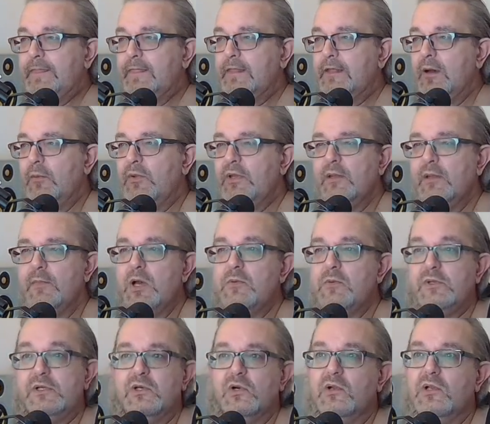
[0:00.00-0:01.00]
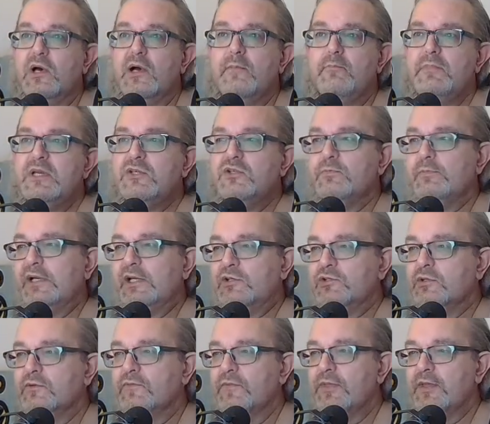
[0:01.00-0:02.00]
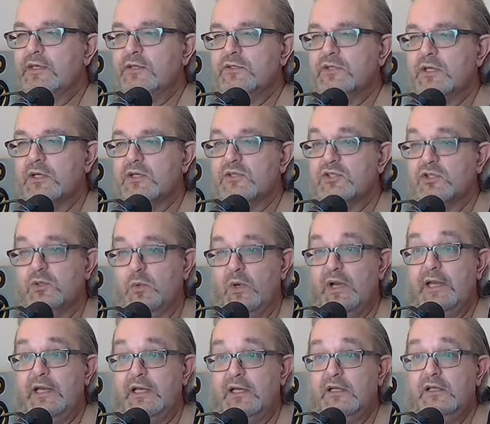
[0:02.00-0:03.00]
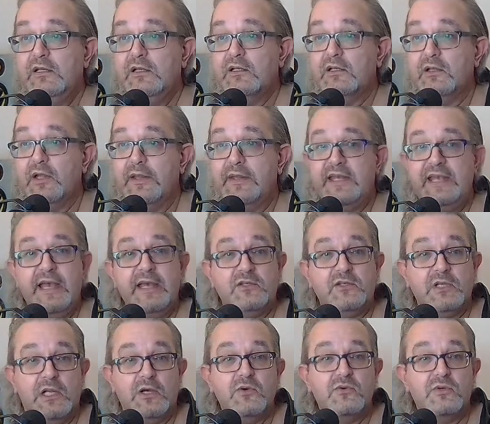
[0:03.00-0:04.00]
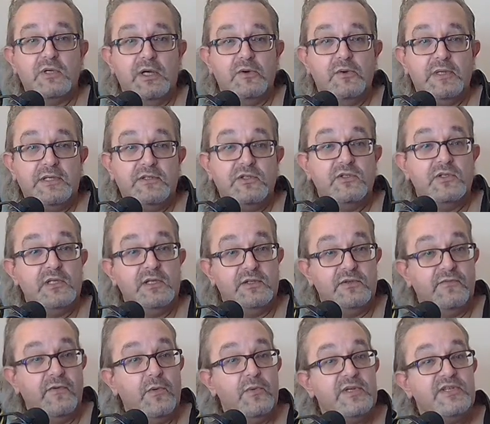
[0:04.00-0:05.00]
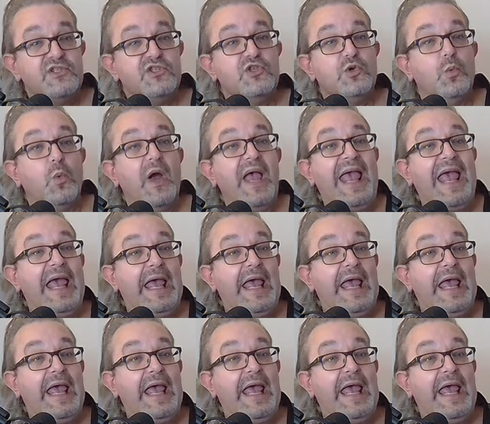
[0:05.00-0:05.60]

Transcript: I mean, at the moment you've got like a mishmash of things that are square. Like the X logo is very square,